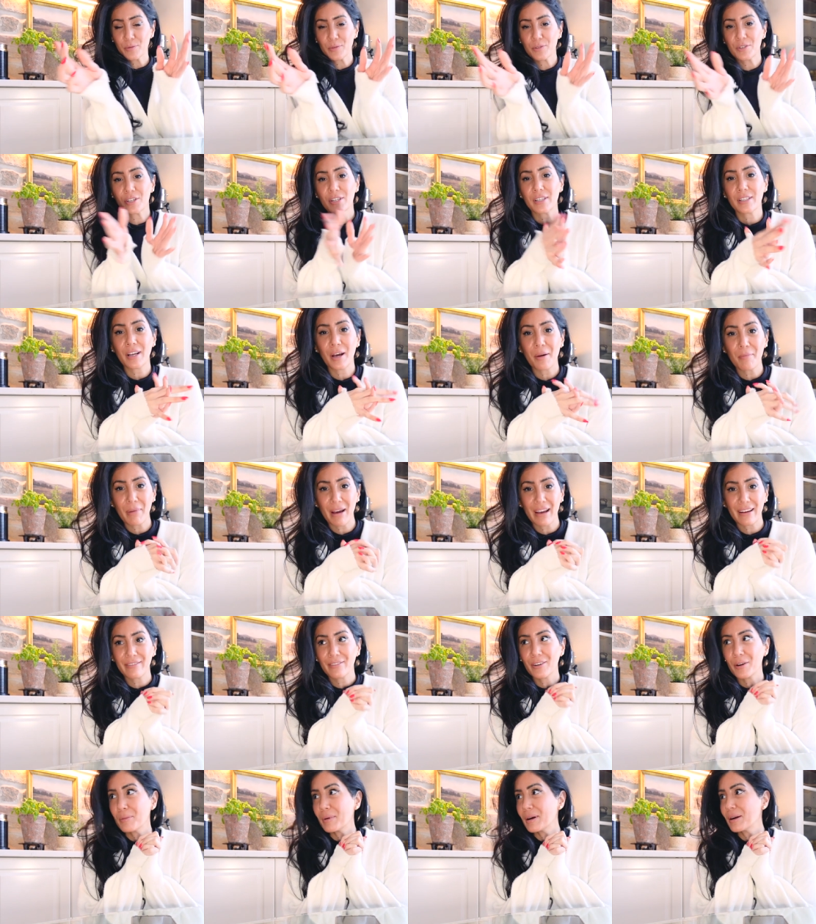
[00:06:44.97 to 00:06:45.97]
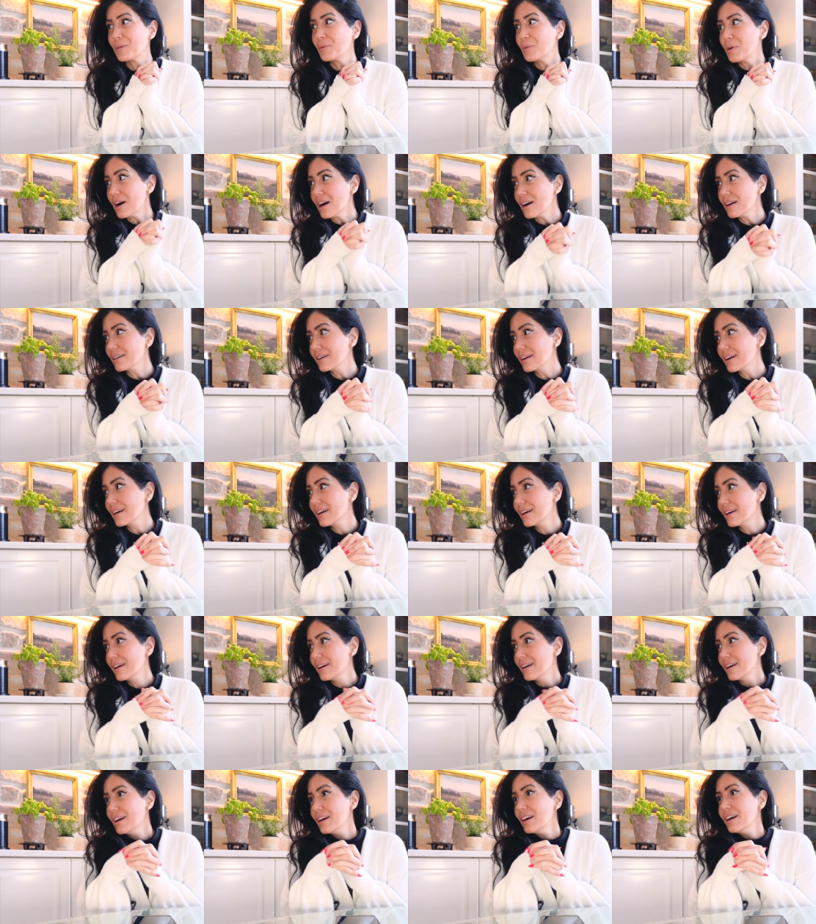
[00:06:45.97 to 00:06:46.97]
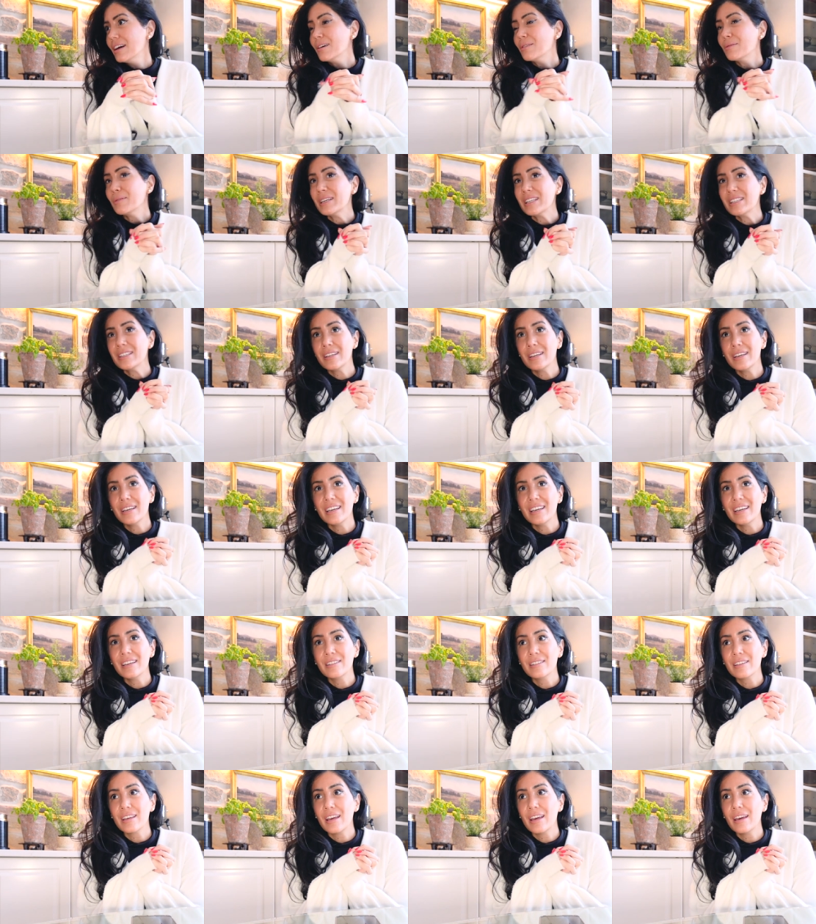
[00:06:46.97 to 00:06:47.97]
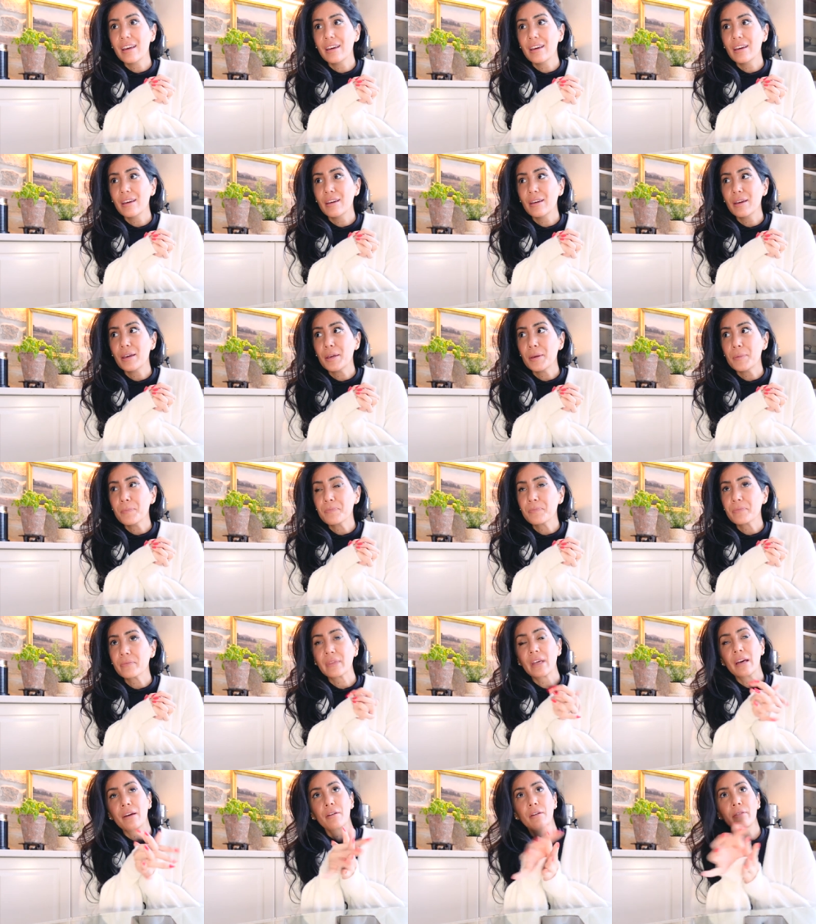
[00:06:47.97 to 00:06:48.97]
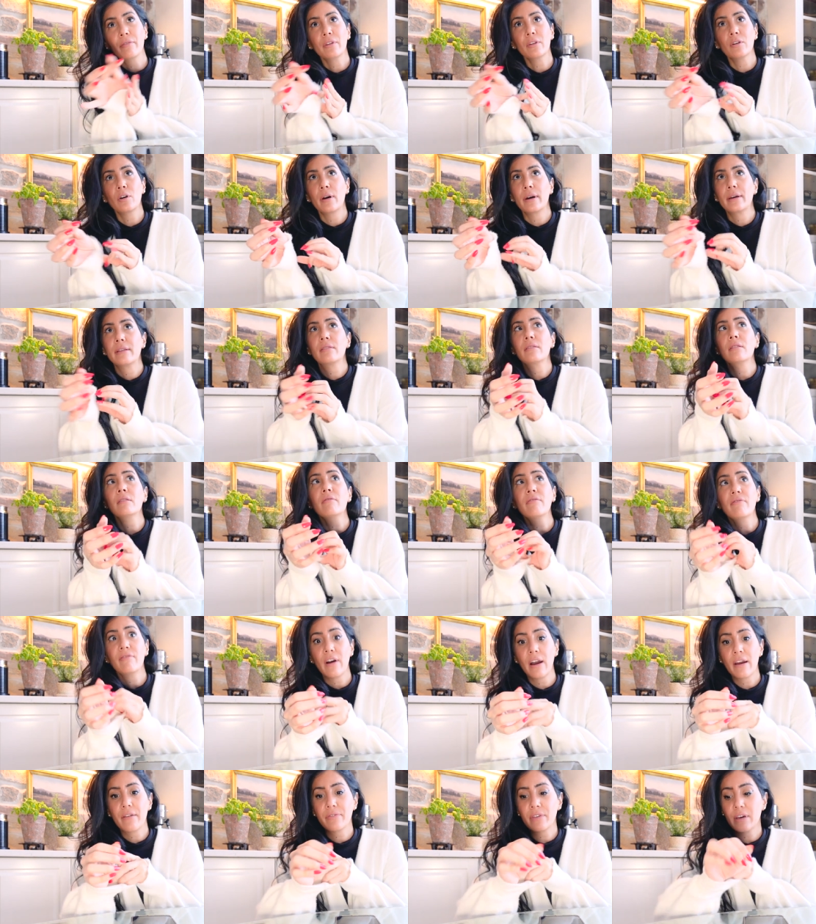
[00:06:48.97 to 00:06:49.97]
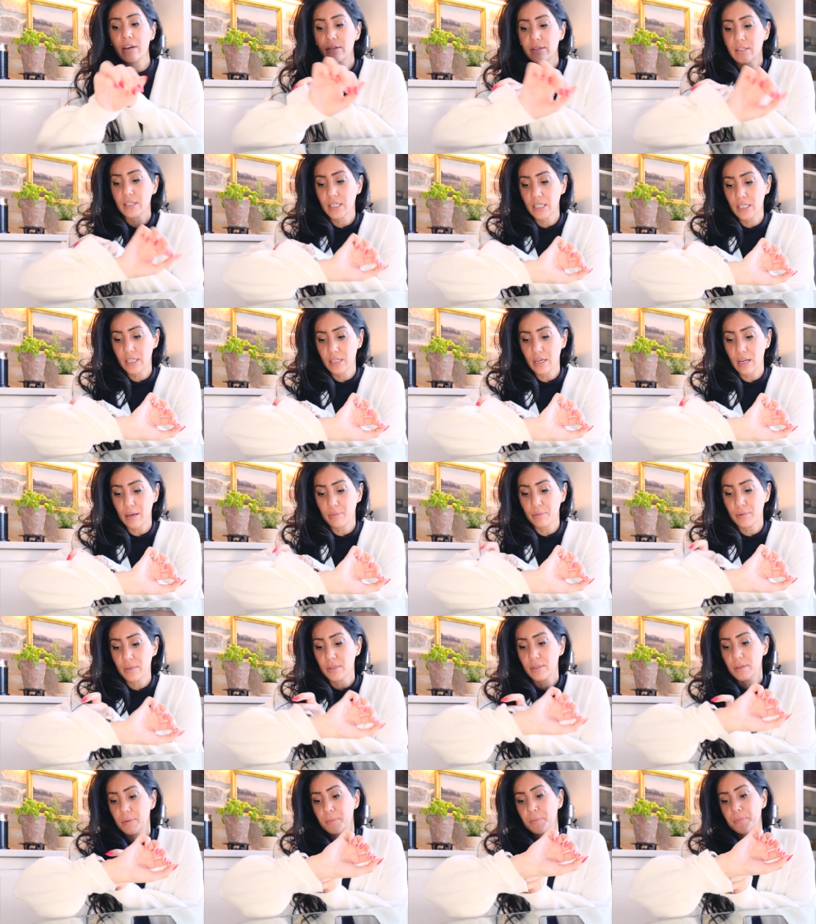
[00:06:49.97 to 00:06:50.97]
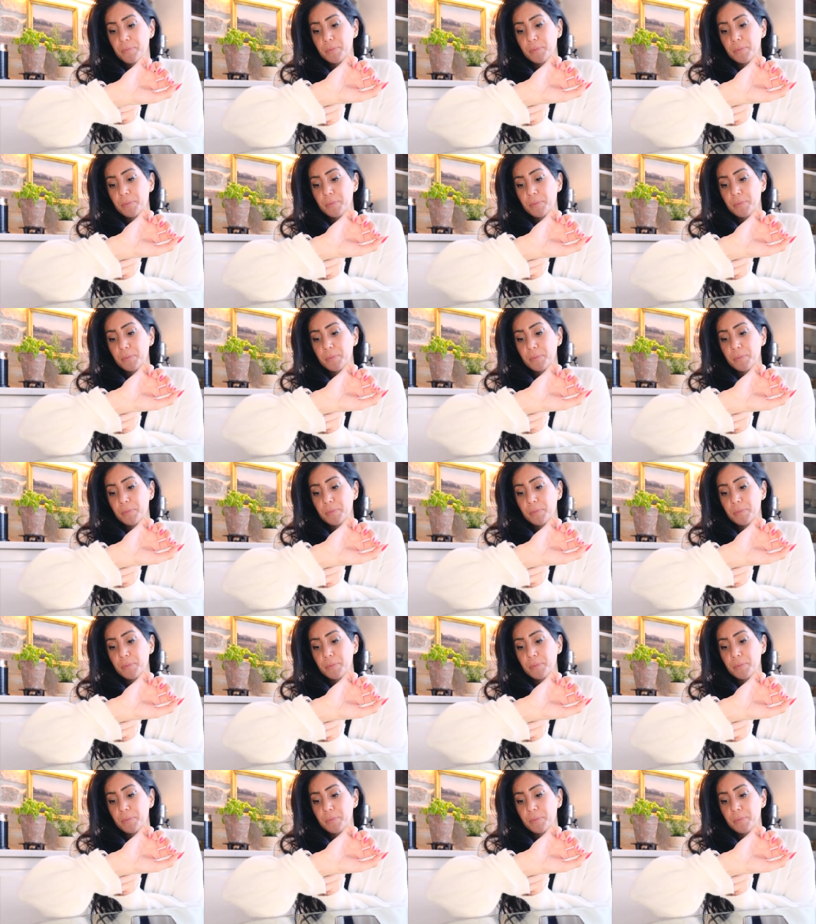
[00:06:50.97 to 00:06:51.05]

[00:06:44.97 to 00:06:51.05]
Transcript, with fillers: We just got back from our walk. We did a, I don't even know, I think 5,000 steps.